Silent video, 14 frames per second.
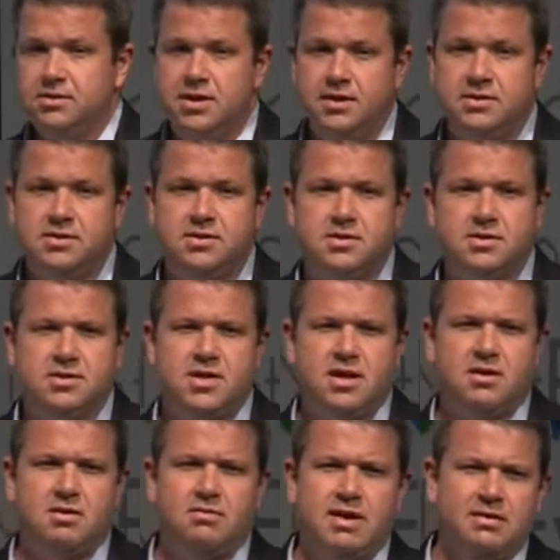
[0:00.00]
tends to
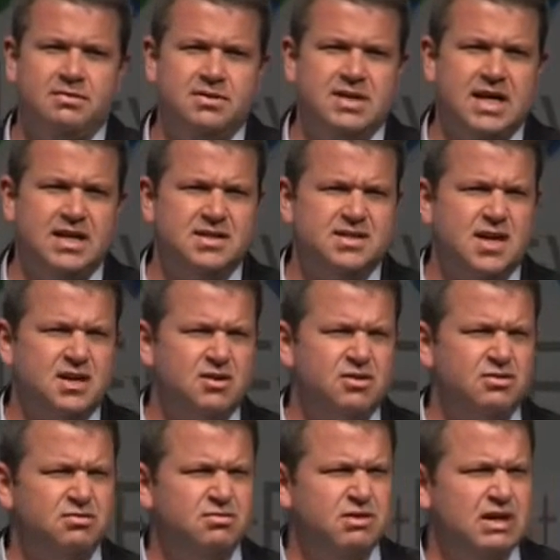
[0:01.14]
center around data center,
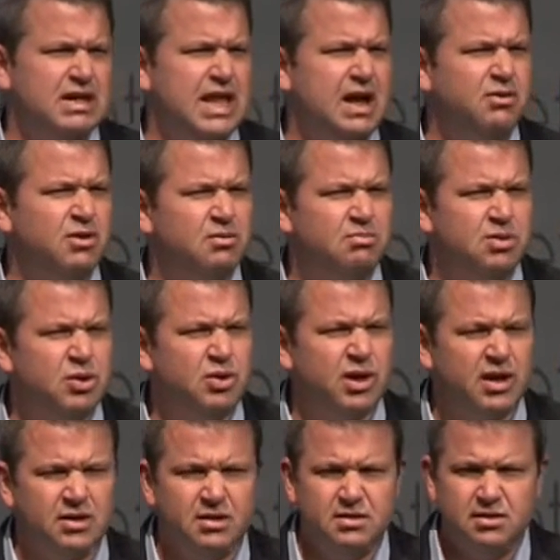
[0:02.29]
cloud
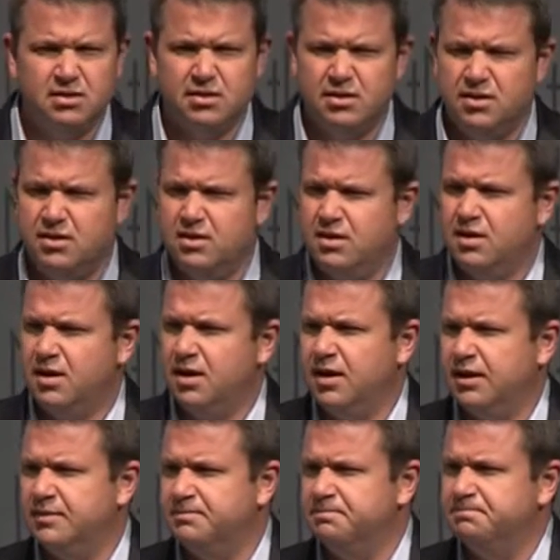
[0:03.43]
computing.
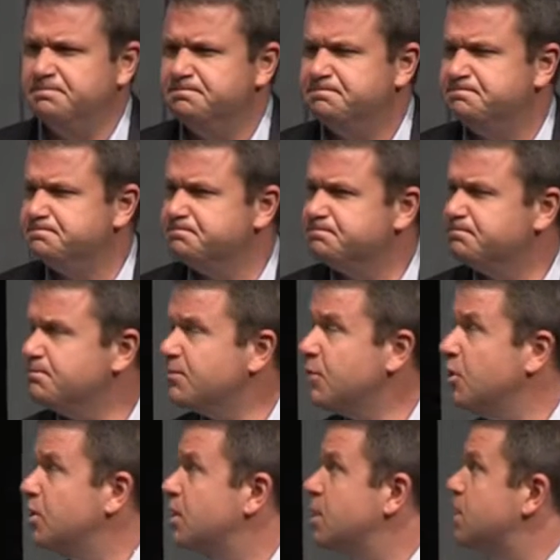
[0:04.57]
So
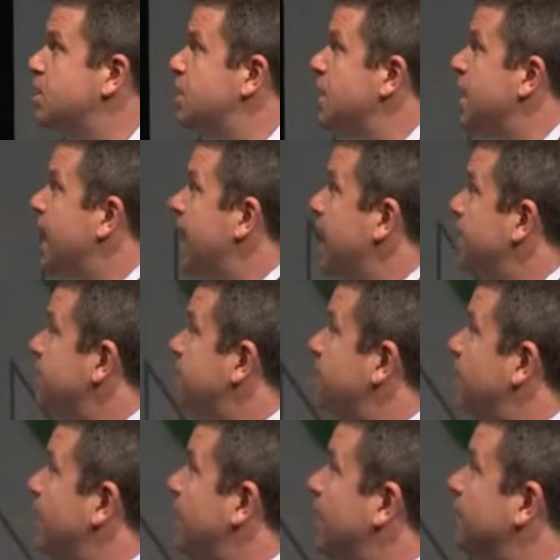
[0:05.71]

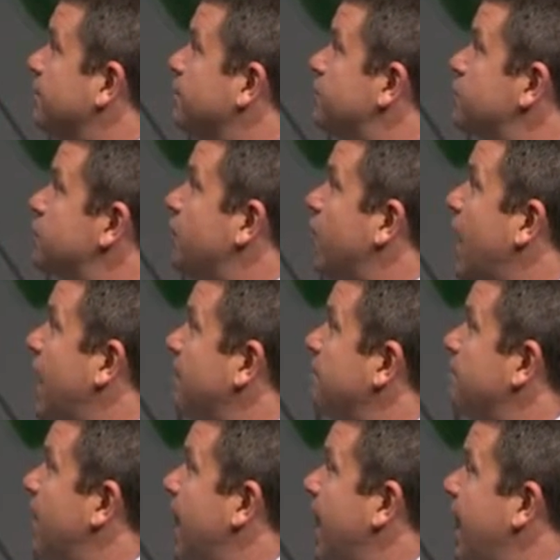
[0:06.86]

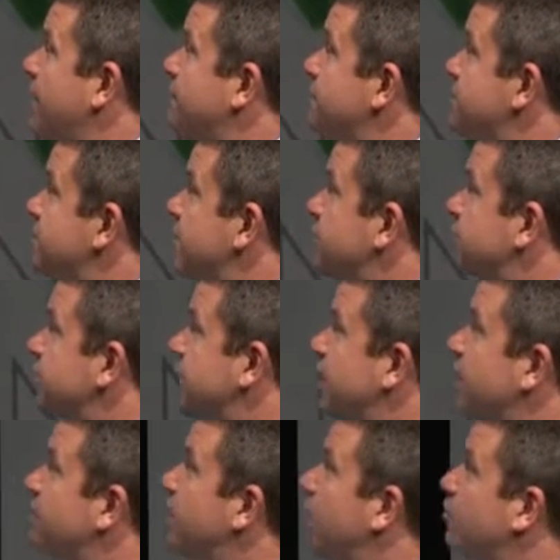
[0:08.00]
I have this session
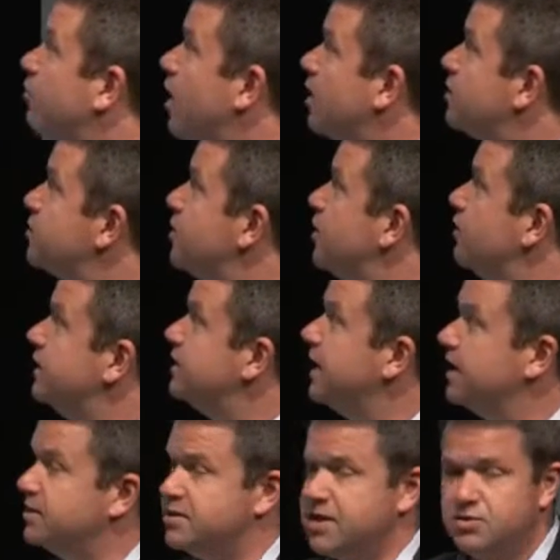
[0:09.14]
here about rock solid
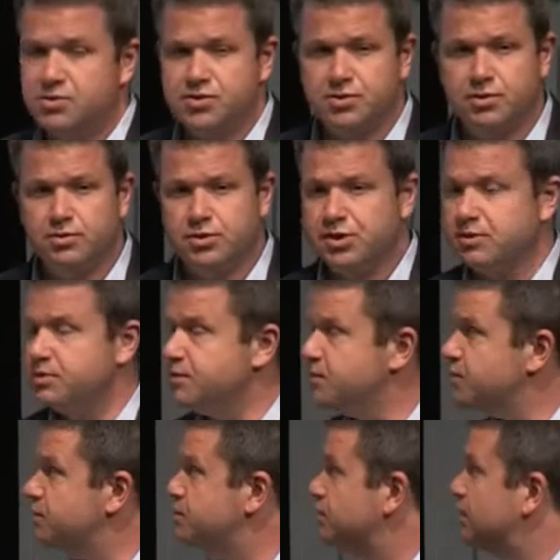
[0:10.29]
data center
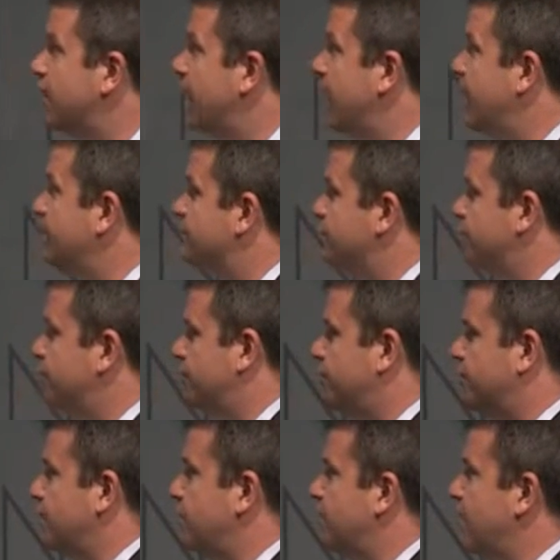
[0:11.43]
solutions. I have
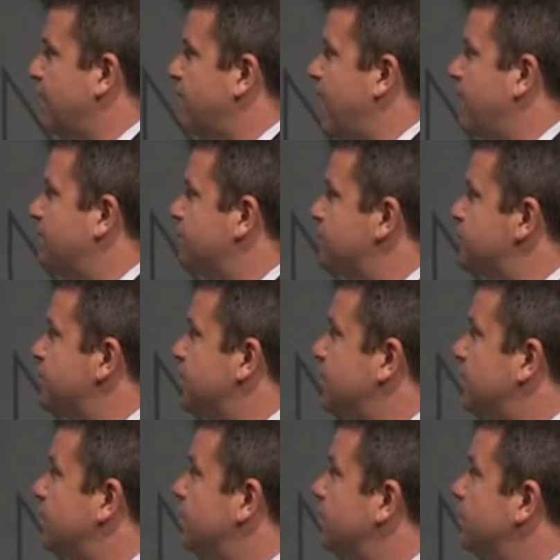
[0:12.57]
three great panelists
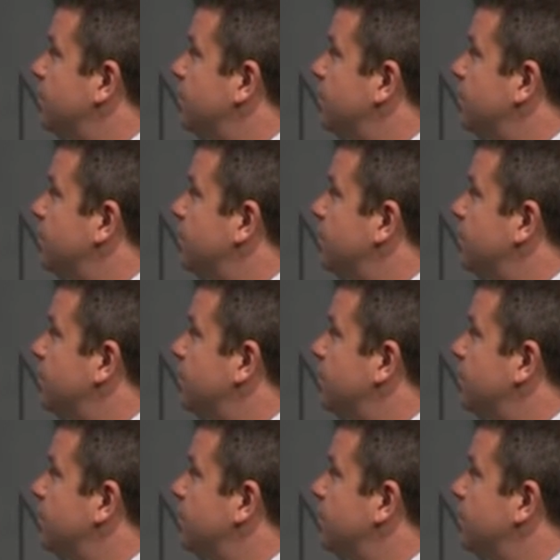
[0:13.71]
here.